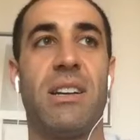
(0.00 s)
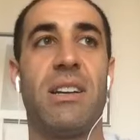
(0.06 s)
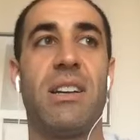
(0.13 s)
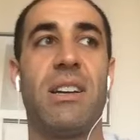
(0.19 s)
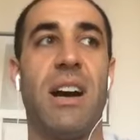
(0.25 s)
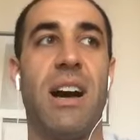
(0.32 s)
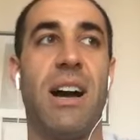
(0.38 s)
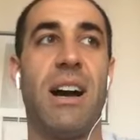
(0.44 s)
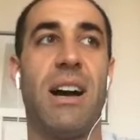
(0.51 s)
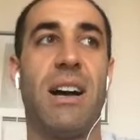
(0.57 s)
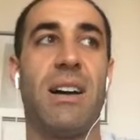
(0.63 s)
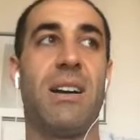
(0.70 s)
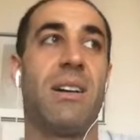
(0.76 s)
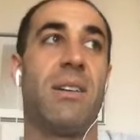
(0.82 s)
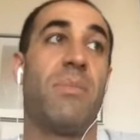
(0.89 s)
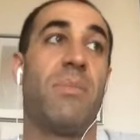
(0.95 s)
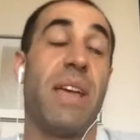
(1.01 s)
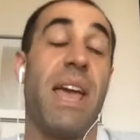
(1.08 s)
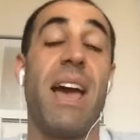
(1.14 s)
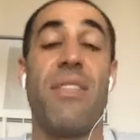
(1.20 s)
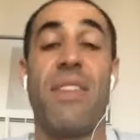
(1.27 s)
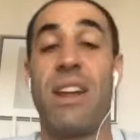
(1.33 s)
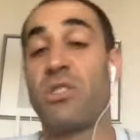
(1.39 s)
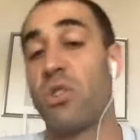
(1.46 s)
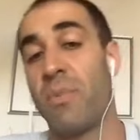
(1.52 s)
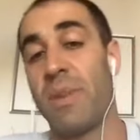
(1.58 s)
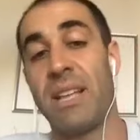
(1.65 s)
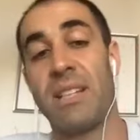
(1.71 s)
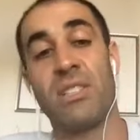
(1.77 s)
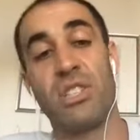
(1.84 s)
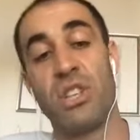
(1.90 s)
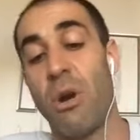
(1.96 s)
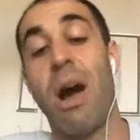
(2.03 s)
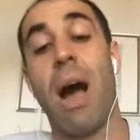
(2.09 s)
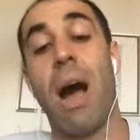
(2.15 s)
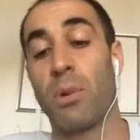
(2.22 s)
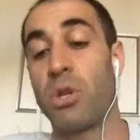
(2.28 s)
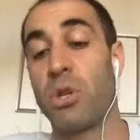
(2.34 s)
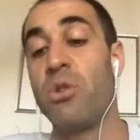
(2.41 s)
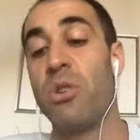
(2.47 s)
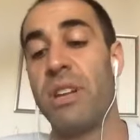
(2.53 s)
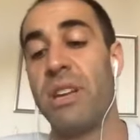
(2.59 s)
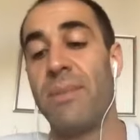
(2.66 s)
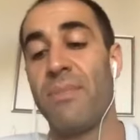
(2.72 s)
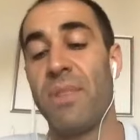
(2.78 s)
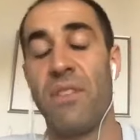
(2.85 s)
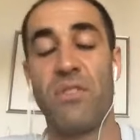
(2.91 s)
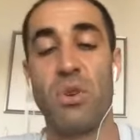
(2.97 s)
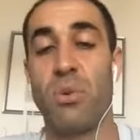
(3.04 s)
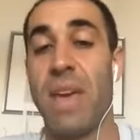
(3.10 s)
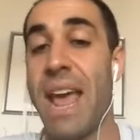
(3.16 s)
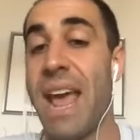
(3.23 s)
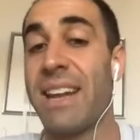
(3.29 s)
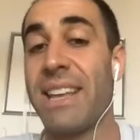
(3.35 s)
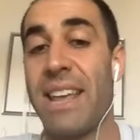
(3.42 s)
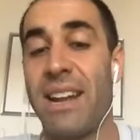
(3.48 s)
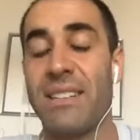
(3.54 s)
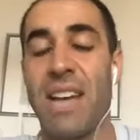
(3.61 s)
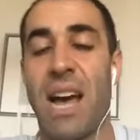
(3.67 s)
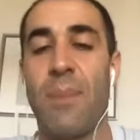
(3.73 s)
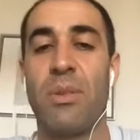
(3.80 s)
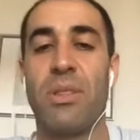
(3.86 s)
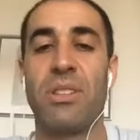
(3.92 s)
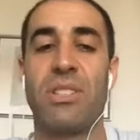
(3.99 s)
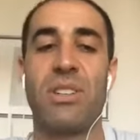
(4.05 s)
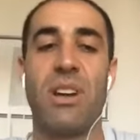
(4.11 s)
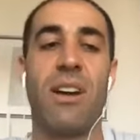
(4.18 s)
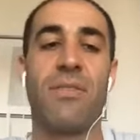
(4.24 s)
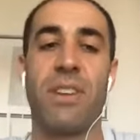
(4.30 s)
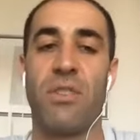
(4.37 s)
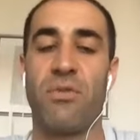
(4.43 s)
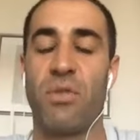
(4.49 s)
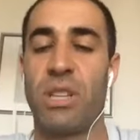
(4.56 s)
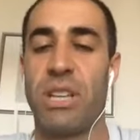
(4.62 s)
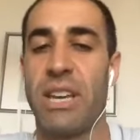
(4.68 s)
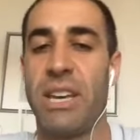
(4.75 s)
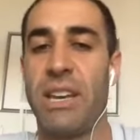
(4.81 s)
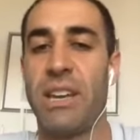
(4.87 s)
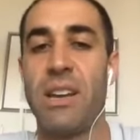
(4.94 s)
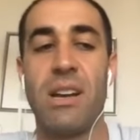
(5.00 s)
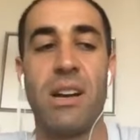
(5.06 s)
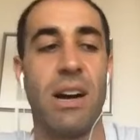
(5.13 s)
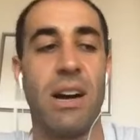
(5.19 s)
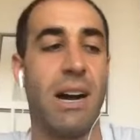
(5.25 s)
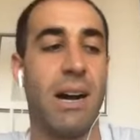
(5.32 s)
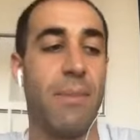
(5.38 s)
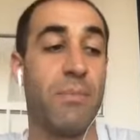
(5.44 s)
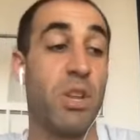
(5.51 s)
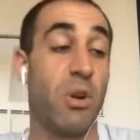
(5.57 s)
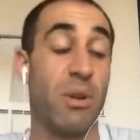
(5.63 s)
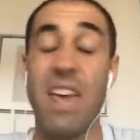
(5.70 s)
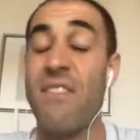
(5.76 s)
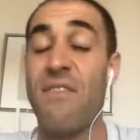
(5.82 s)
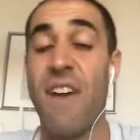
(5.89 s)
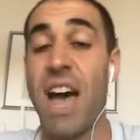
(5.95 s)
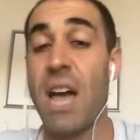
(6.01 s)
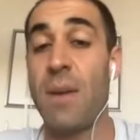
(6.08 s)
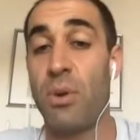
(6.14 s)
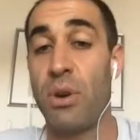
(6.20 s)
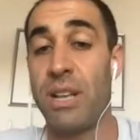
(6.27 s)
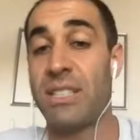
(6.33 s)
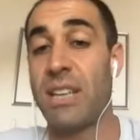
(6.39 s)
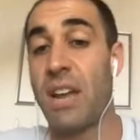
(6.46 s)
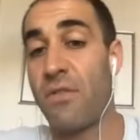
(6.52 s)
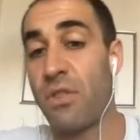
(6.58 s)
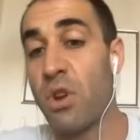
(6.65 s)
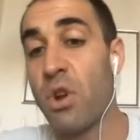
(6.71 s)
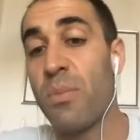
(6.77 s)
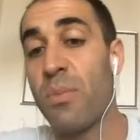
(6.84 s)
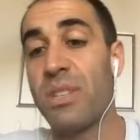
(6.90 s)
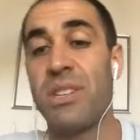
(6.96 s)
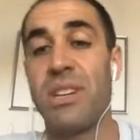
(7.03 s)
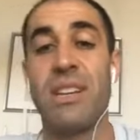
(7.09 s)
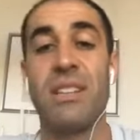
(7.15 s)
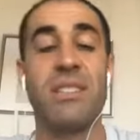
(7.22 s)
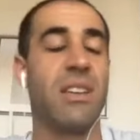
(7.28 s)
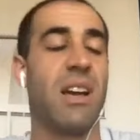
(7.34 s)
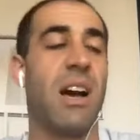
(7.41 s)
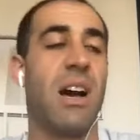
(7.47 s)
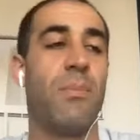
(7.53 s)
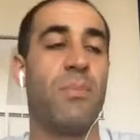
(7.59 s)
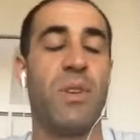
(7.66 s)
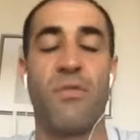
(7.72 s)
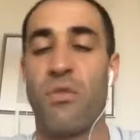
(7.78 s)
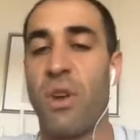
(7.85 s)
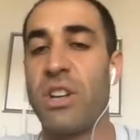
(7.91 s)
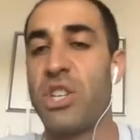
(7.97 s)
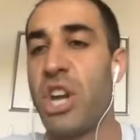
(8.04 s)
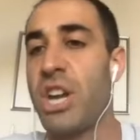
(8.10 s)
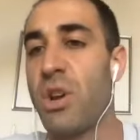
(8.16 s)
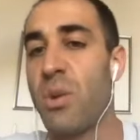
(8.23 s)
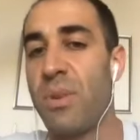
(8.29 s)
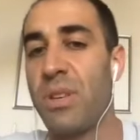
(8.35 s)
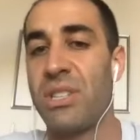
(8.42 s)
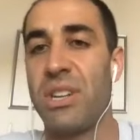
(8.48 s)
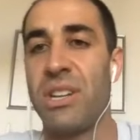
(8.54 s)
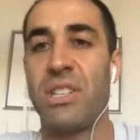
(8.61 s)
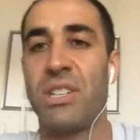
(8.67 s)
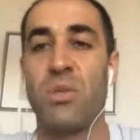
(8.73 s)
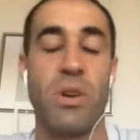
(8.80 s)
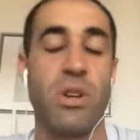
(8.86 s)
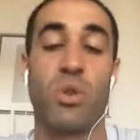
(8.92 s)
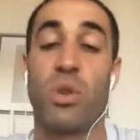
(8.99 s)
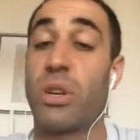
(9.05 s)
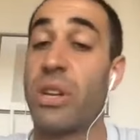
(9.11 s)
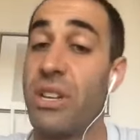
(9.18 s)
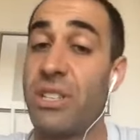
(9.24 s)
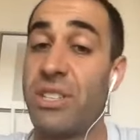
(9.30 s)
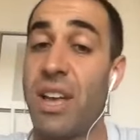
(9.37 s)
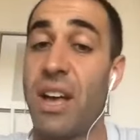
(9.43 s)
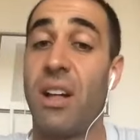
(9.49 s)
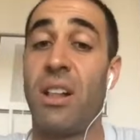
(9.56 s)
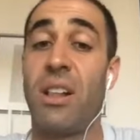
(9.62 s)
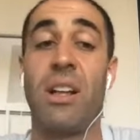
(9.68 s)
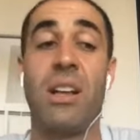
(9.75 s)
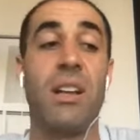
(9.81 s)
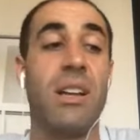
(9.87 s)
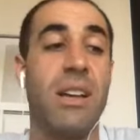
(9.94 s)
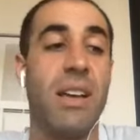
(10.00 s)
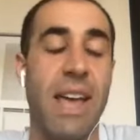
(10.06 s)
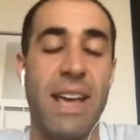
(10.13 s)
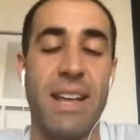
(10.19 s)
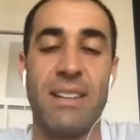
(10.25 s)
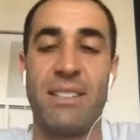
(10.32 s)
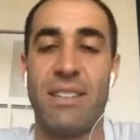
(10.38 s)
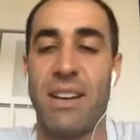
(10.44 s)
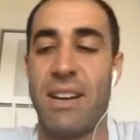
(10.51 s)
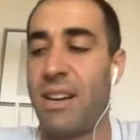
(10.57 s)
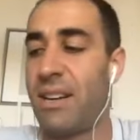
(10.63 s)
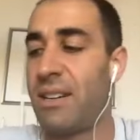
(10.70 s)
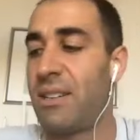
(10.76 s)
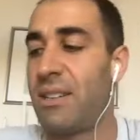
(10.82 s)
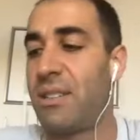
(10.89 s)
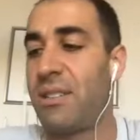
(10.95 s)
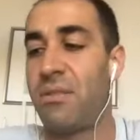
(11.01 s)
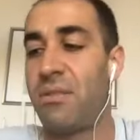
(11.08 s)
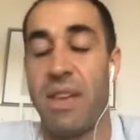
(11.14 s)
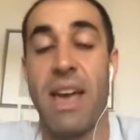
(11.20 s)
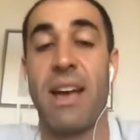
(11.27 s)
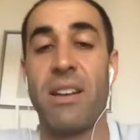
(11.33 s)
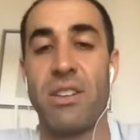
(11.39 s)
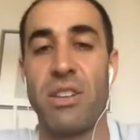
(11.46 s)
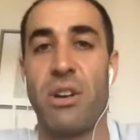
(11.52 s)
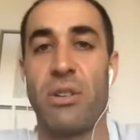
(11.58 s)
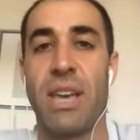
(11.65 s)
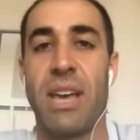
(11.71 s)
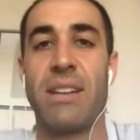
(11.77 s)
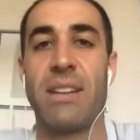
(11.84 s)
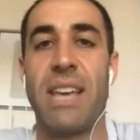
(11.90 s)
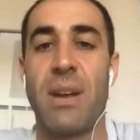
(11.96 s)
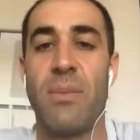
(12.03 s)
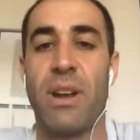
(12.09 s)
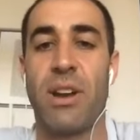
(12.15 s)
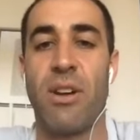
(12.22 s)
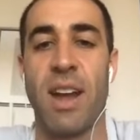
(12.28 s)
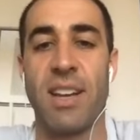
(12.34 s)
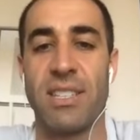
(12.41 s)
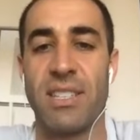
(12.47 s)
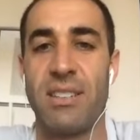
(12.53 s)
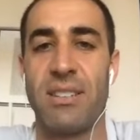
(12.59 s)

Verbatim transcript: uh, but yeah that also means you know opportunity if you can get on top of this stuff can really um, you know get valuable insight for your business um, differentiate your business when you're looking to sell and uh, yeah you know get get a bigger exit